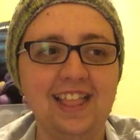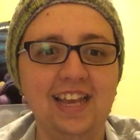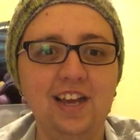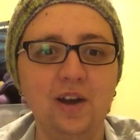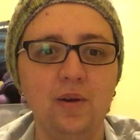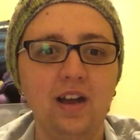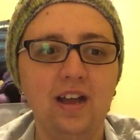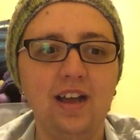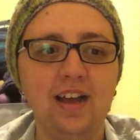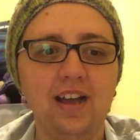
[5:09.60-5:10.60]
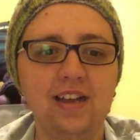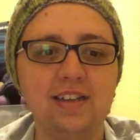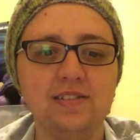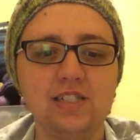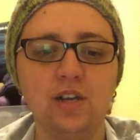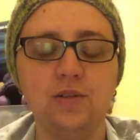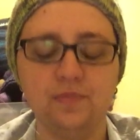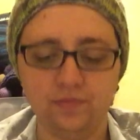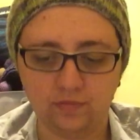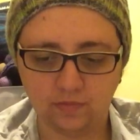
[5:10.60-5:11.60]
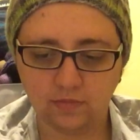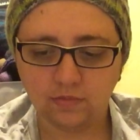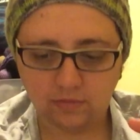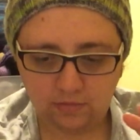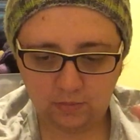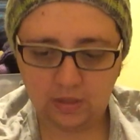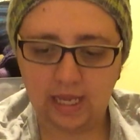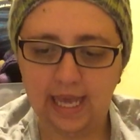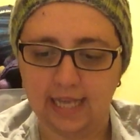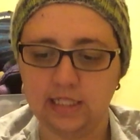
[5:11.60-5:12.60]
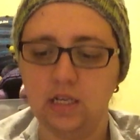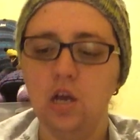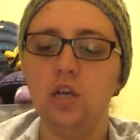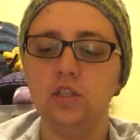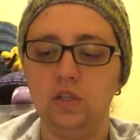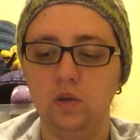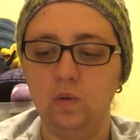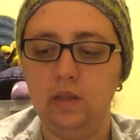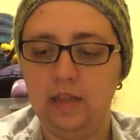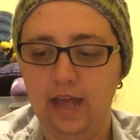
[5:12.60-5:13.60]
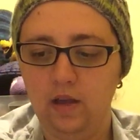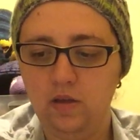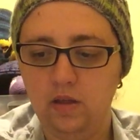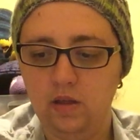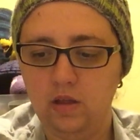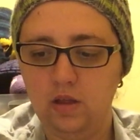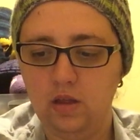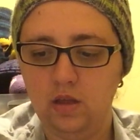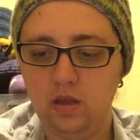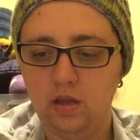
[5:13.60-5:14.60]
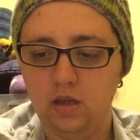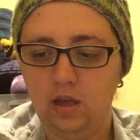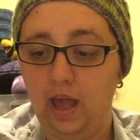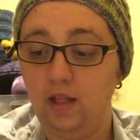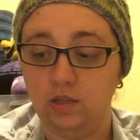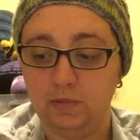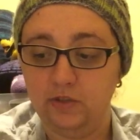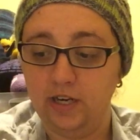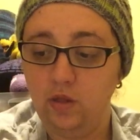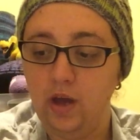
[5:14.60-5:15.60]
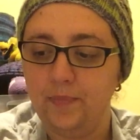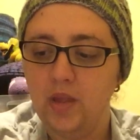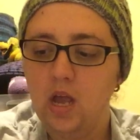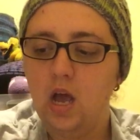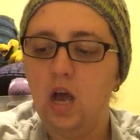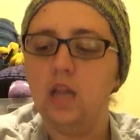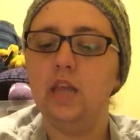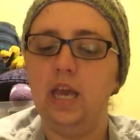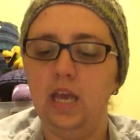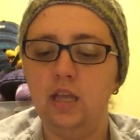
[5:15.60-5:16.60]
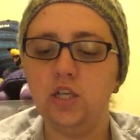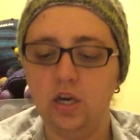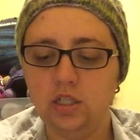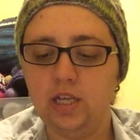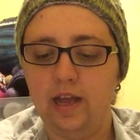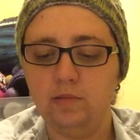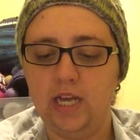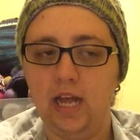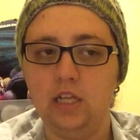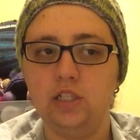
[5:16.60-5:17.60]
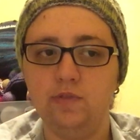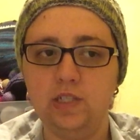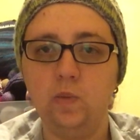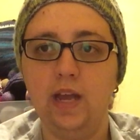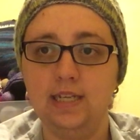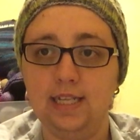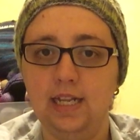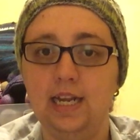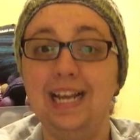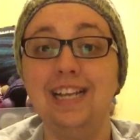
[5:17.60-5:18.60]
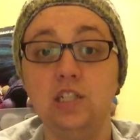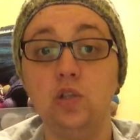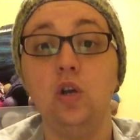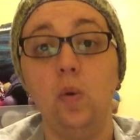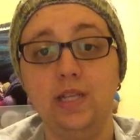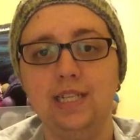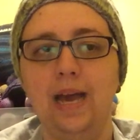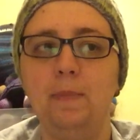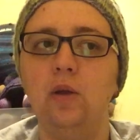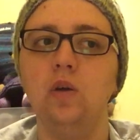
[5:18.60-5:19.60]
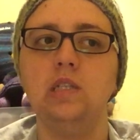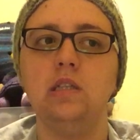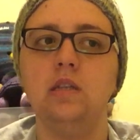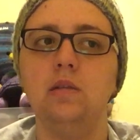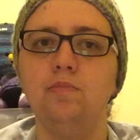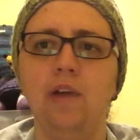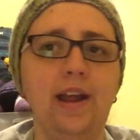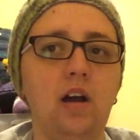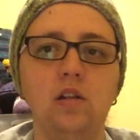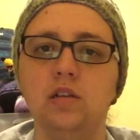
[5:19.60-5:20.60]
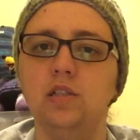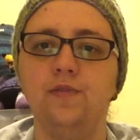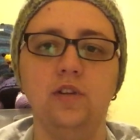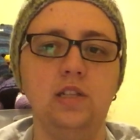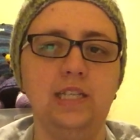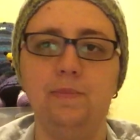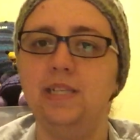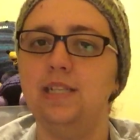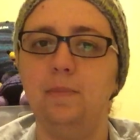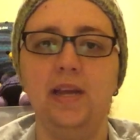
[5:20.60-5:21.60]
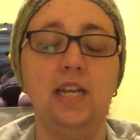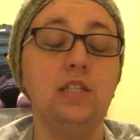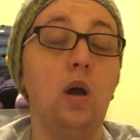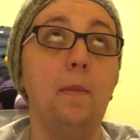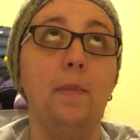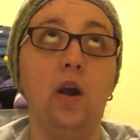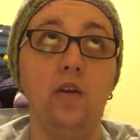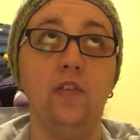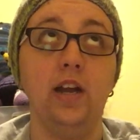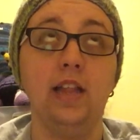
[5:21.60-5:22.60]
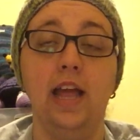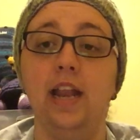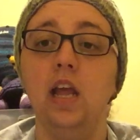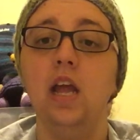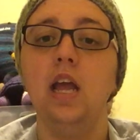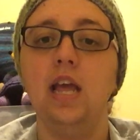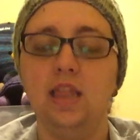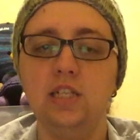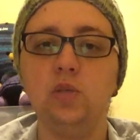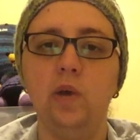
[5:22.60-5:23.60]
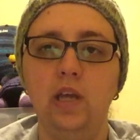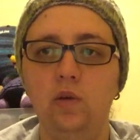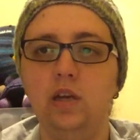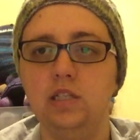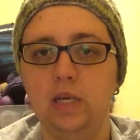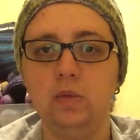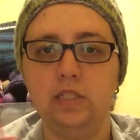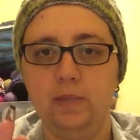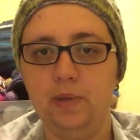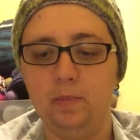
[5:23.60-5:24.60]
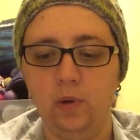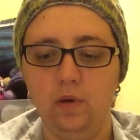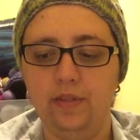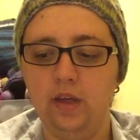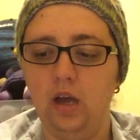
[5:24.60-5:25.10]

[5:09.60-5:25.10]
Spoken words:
There you go. So, yes. So now I lost my train of thought. The Turtle Time Challenge, the reason why I extended it is to go into that because bright colors for the Timmies and the Biddies are perfect. And this way you could double dip in both.